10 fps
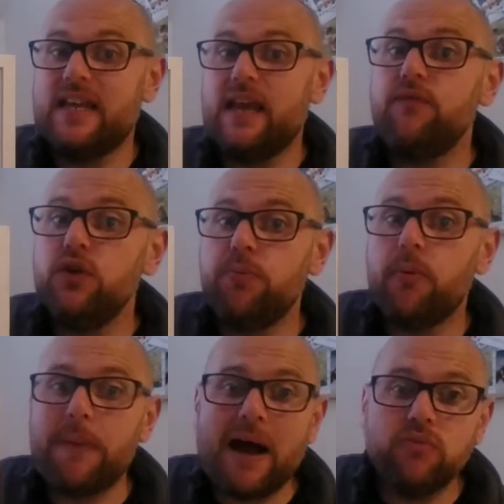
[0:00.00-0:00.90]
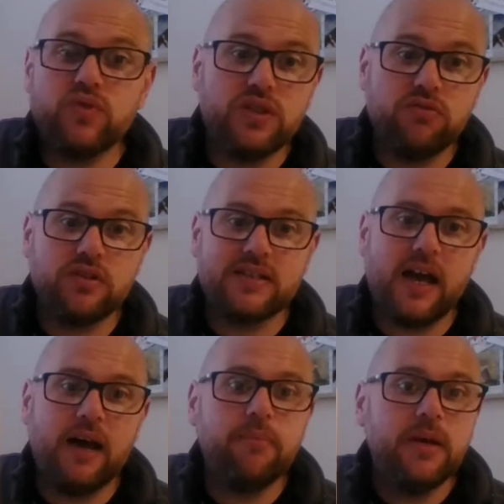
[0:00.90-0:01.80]
If you put pounds in your
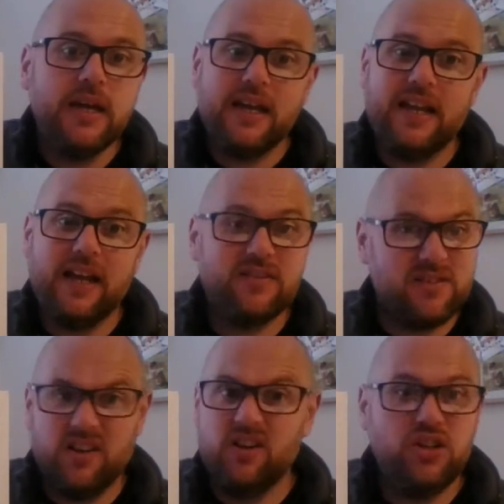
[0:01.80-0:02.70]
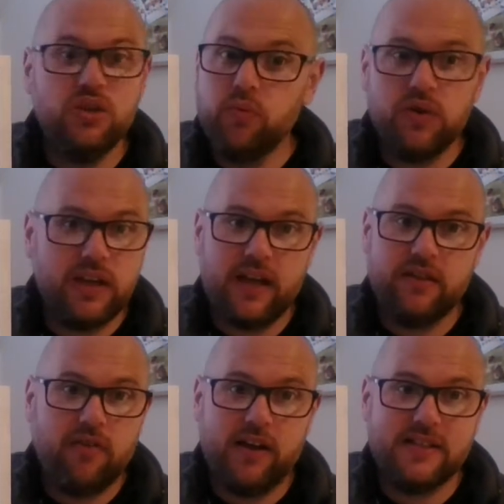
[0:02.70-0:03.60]
exam, in the answer, you wouldn't get the
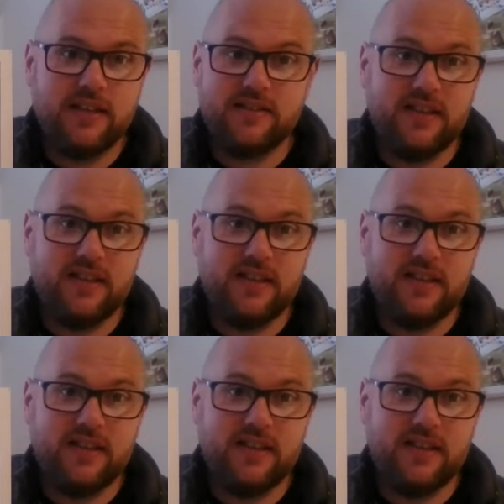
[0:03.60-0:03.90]
right answer.